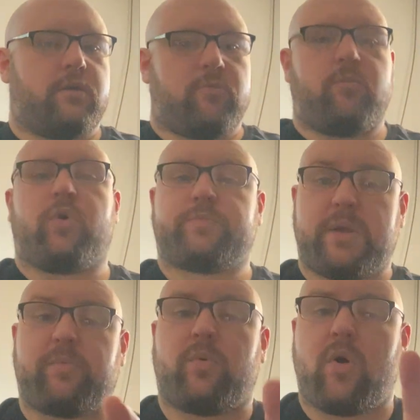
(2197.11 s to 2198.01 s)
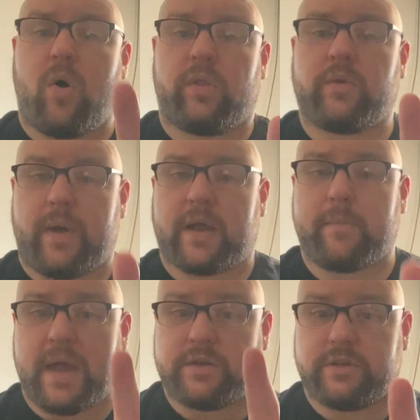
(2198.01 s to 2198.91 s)
Most people will only
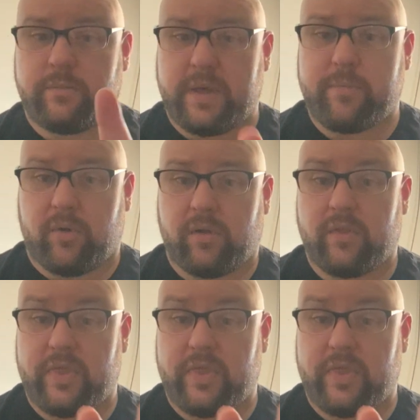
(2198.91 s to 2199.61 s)
recommend 2 people.